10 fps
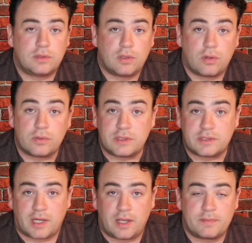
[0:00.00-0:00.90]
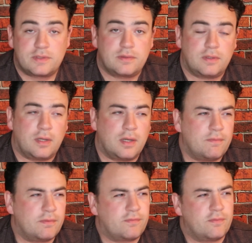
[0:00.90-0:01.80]
olden times,
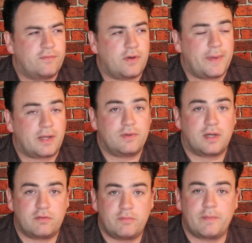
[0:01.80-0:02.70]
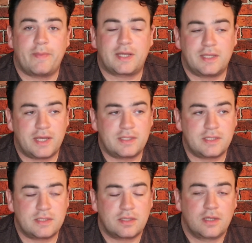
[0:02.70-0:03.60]
even from far back when I can remember, back in the
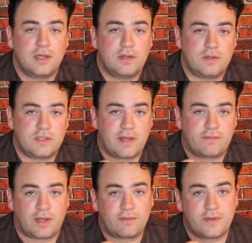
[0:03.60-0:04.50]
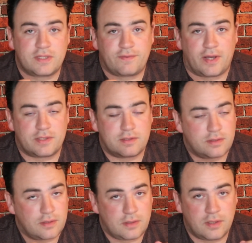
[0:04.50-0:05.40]
80s, you used to have like fist fights,
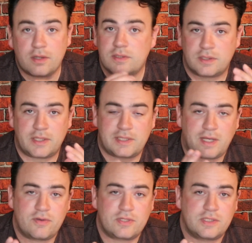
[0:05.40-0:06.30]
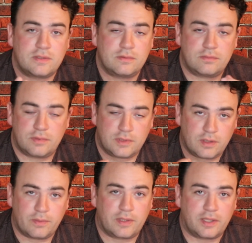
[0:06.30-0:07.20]
so that's how you used to deal
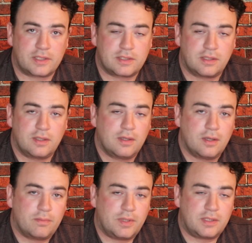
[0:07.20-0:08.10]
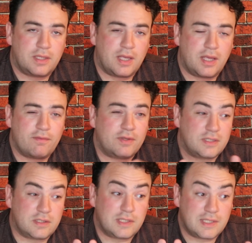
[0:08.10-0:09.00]
with things. But even
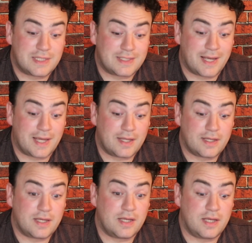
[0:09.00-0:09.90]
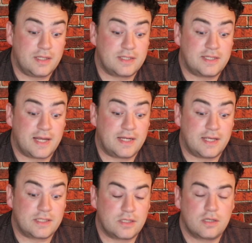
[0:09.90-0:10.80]
to this day, in this day and
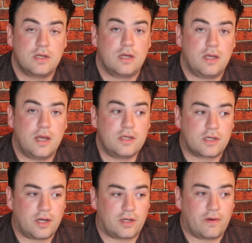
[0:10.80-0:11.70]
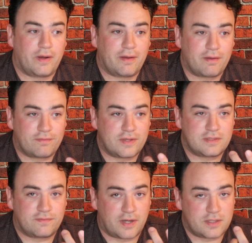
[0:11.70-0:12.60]
age, you can't go around having fist
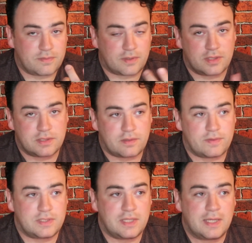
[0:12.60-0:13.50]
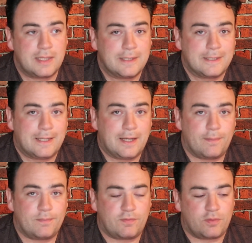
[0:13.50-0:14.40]
fights because obviously,
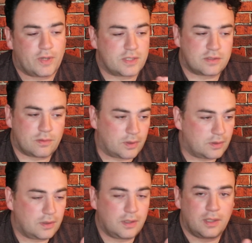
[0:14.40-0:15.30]
if you punch someone,